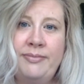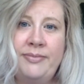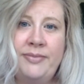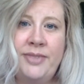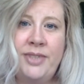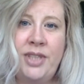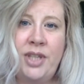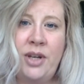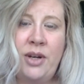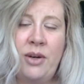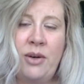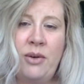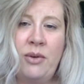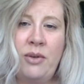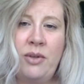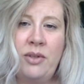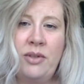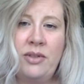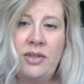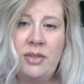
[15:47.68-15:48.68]
So
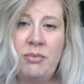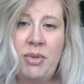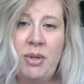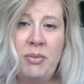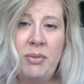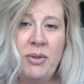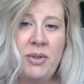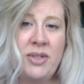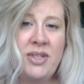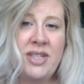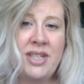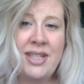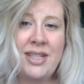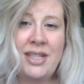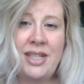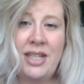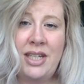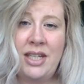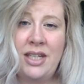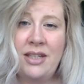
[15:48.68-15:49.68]
some people are
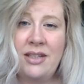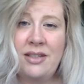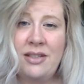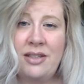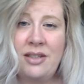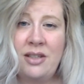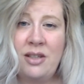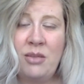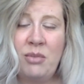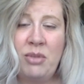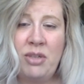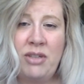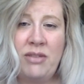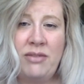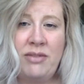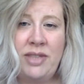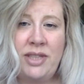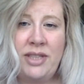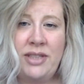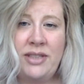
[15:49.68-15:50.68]
succeeding still,
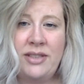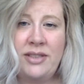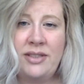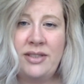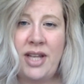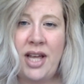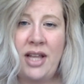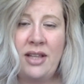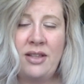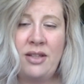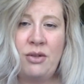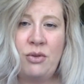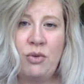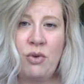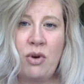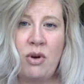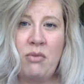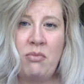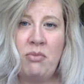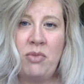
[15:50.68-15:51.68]
but it's not the
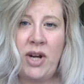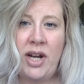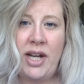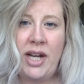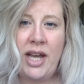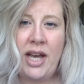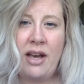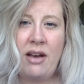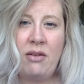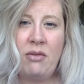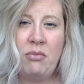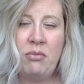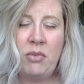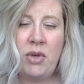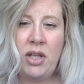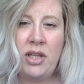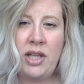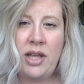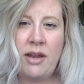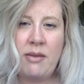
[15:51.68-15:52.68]
norm right now.
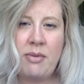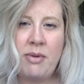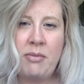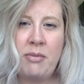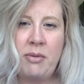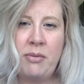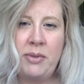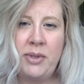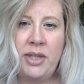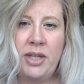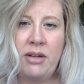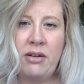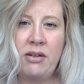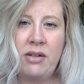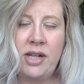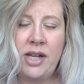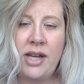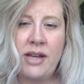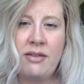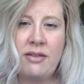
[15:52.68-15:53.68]
A lot of people are really
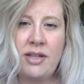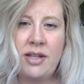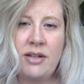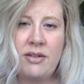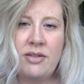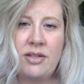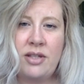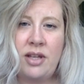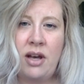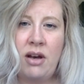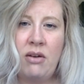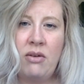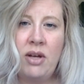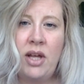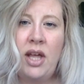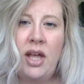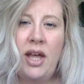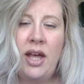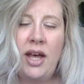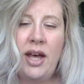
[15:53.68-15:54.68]
hurting out there. So
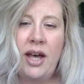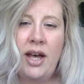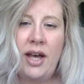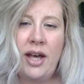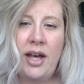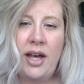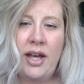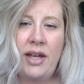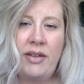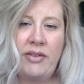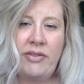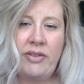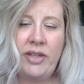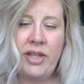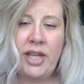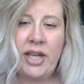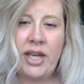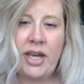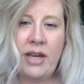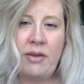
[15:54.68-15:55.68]
I feel
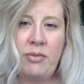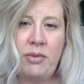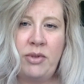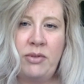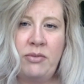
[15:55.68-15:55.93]
like I